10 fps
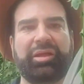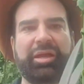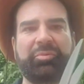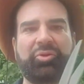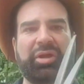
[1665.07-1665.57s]

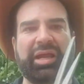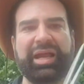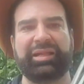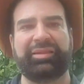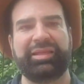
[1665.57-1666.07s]
I'm gonna
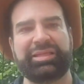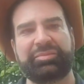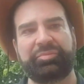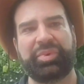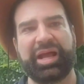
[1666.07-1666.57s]
cut this
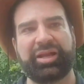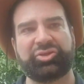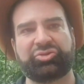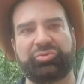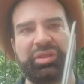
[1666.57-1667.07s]

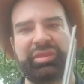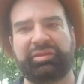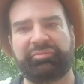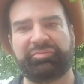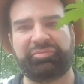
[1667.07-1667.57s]
branch with
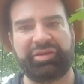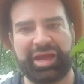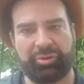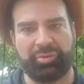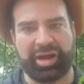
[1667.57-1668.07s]
the
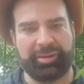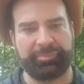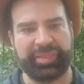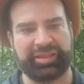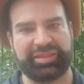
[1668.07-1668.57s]
flower
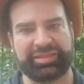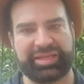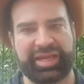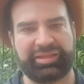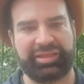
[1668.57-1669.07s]
at the
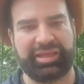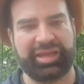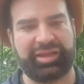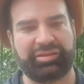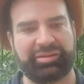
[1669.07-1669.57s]
side here.